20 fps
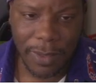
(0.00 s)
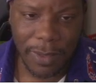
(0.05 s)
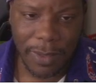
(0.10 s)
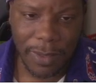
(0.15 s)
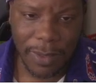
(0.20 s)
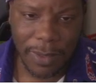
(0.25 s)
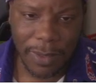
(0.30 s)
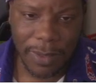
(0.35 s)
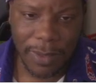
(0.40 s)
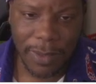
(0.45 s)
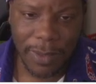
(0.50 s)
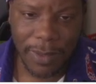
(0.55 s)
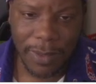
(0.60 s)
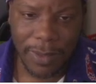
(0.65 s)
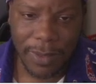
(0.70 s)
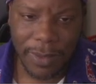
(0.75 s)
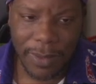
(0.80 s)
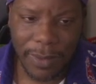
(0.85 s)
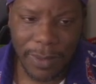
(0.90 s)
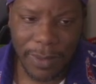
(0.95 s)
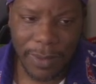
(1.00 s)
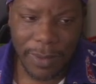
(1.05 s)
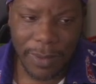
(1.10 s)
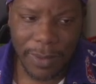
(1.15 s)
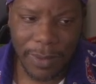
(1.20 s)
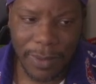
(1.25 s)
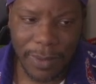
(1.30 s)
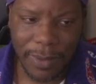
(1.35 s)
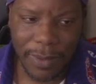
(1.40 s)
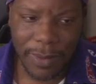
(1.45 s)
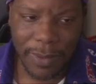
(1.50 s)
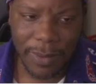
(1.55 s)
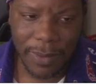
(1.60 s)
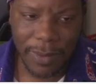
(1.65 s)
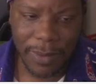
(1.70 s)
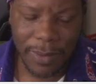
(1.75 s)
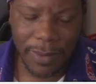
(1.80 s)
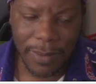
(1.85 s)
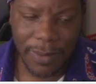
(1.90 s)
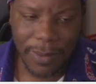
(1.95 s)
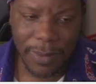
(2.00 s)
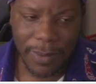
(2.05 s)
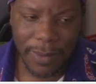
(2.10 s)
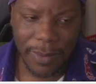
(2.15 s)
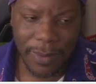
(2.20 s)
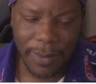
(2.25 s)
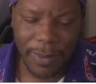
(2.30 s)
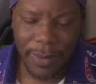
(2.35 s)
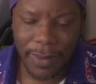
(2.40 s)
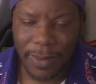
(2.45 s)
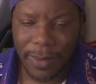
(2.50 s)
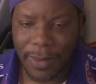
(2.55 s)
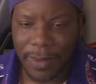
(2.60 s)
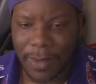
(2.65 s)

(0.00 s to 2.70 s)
(no one is talking)